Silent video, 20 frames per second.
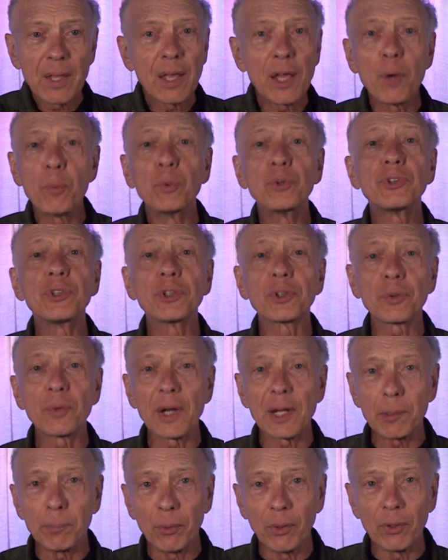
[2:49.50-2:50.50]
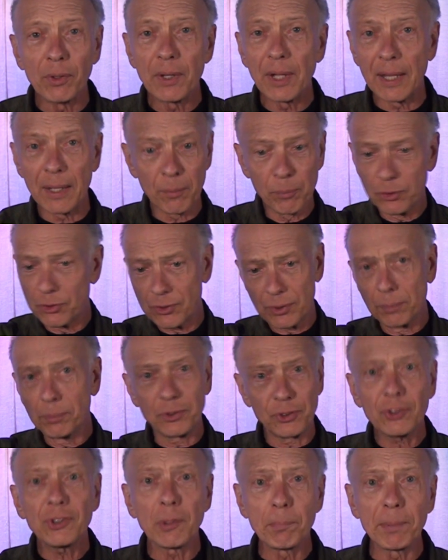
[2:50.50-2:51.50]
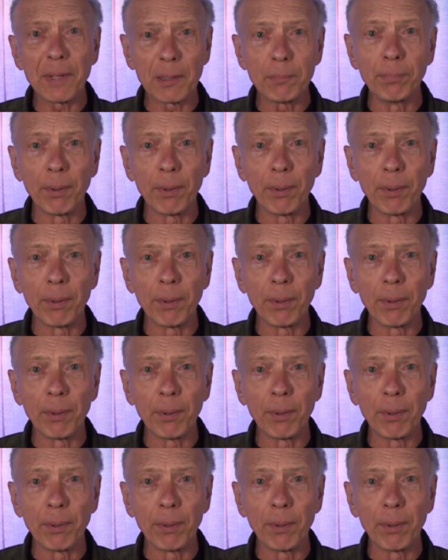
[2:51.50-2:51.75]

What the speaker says: It was incredible. And it was just a big